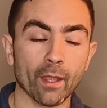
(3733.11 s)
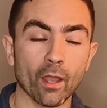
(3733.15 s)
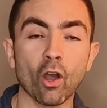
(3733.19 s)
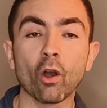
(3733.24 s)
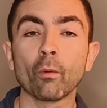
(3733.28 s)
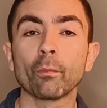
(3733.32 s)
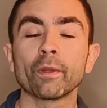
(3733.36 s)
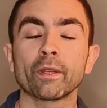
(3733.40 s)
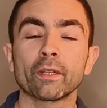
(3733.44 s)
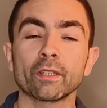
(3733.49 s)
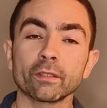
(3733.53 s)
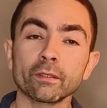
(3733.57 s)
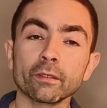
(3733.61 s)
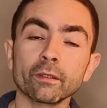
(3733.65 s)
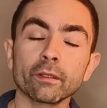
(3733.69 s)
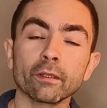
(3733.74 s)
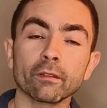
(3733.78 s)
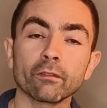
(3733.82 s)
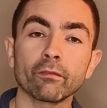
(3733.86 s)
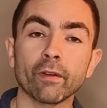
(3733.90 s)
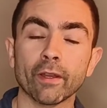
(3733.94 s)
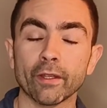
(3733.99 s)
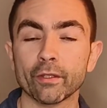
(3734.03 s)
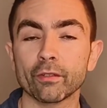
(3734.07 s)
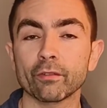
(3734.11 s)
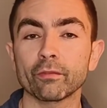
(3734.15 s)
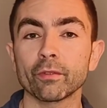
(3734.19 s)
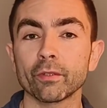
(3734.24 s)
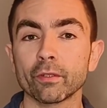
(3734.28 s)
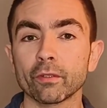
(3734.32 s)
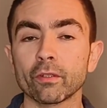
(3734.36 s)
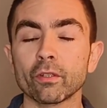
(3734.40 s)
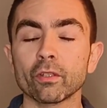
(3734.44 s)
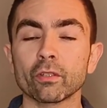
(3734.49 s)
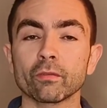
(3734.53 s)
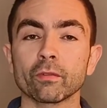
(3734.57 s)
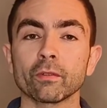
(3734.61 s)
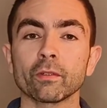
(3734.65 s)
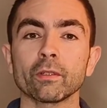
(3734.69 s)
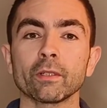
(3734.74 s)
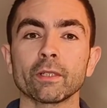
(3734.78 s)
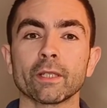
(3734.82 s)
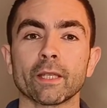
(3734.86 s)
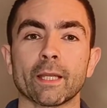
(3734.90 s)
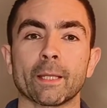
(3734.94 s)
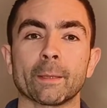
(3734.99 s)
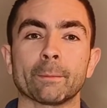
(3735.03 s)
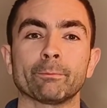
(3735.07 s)
hope it find you
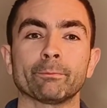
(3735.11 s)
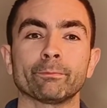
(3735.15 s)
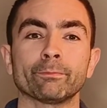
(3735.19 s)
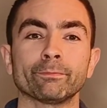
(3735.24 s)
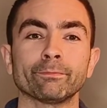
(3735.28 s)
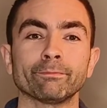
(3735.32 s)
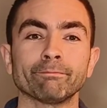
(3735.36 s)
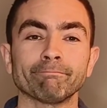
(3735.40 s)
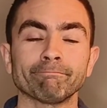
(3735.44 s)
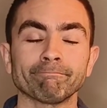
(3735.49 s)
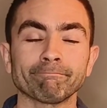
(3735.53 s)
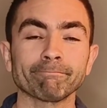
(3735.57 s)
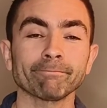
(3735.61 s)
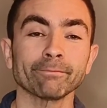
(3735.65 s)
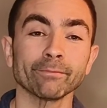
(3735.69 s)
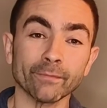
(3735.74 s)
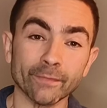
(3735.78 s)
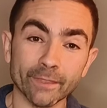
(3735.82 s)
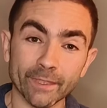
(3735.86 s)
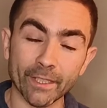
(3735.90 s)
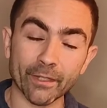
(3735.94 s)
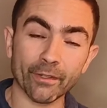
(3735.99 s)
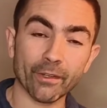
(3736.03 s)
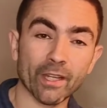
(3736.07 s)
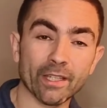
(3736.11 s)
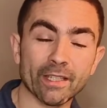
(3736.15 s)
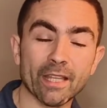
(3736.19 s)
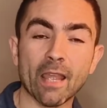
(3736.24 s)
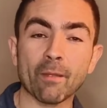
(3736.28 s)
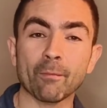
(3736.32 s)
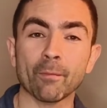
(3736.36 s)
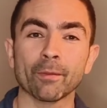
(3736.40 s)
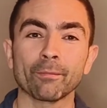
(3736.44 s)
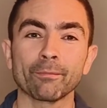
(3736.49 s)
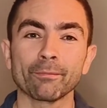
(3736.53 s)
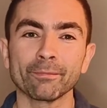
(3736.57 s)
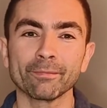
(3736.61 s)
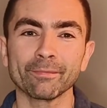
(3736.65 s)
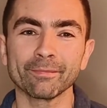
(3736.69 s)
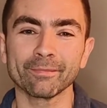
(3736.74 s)
useful, and see you next time.